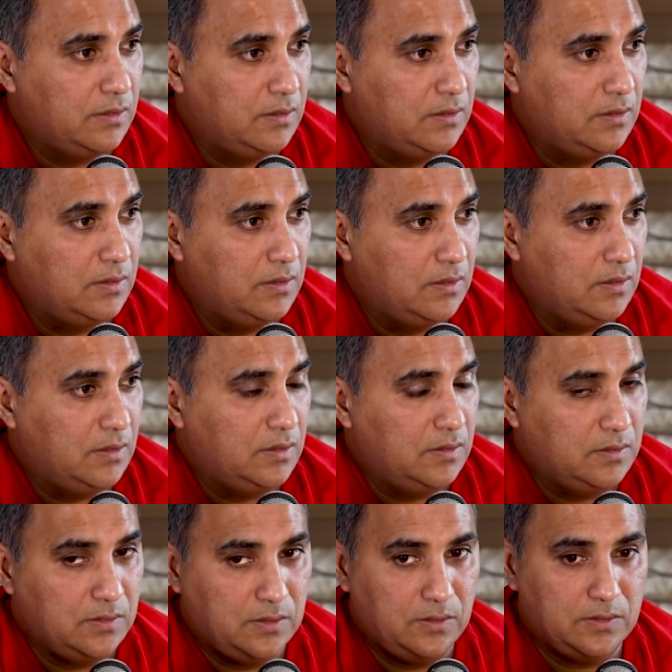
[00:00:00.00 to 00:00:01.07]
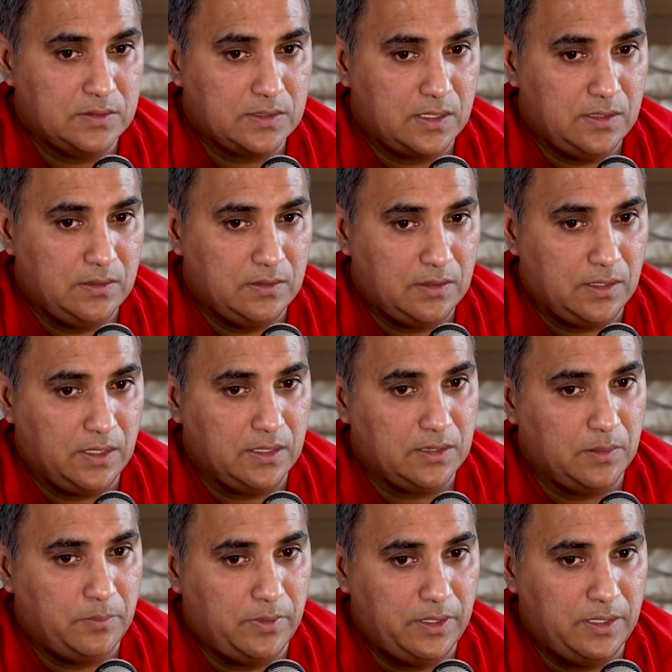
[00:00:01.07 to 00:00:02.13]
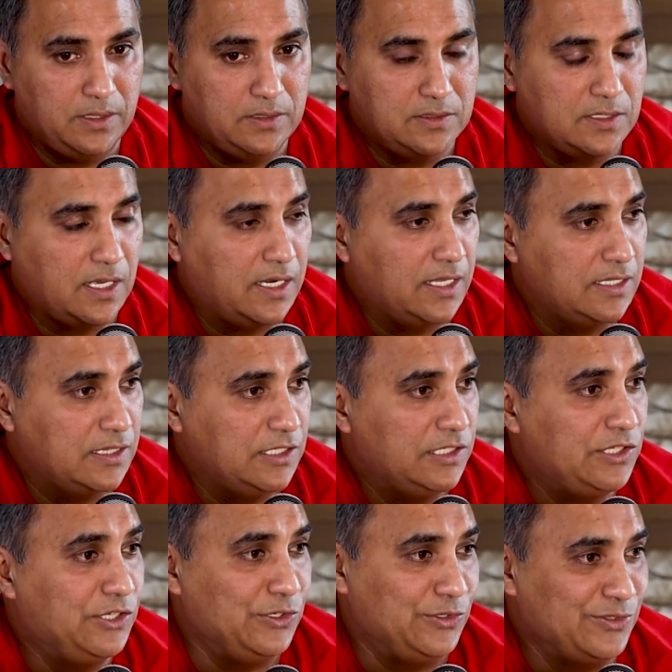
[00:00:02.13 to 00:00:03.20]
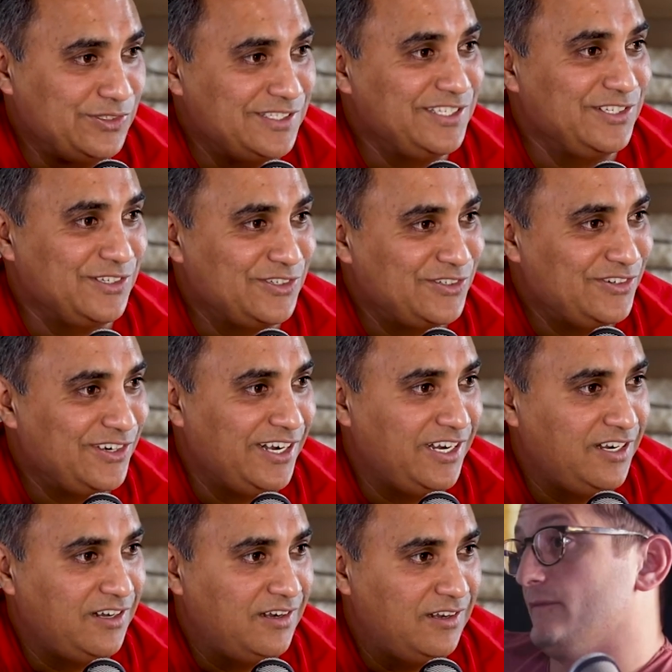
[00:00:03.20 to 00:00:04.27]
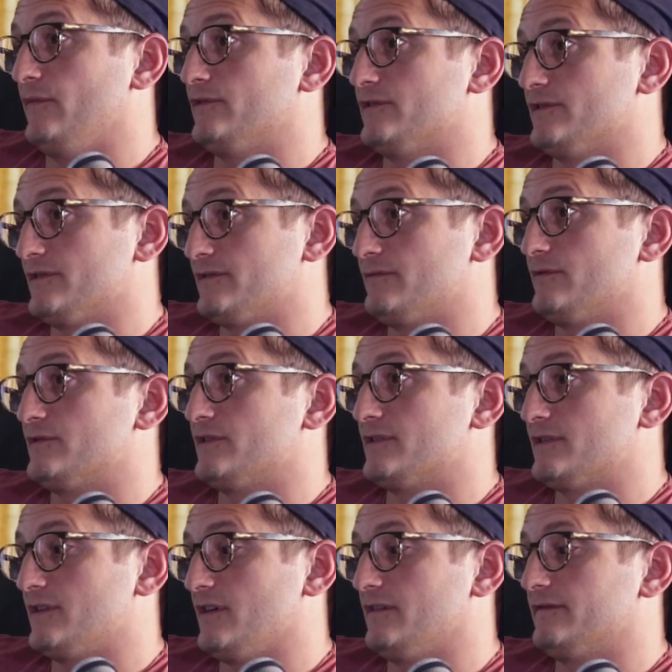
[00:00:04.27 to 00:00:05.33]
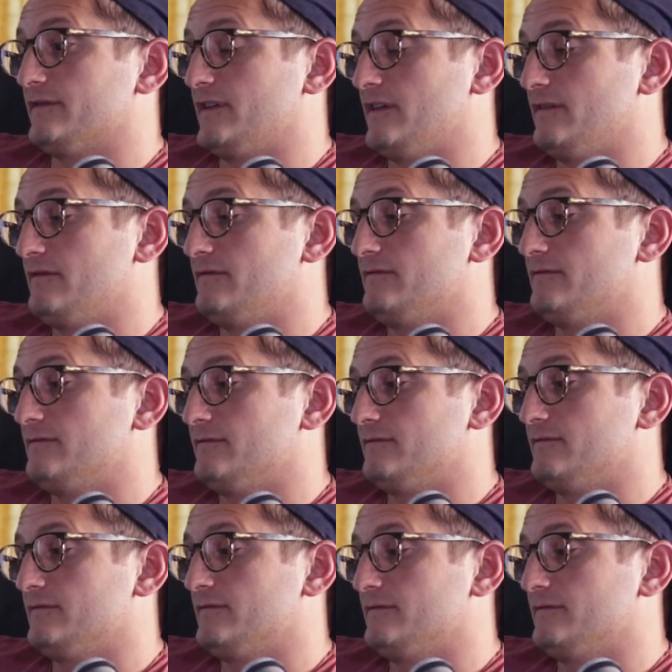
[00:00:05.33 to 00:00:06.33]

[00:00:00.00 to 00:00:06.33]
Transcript: Yeah. You can get the money. You just got to get the deal, right? Yeah, which is tough. Yeah. Yeah.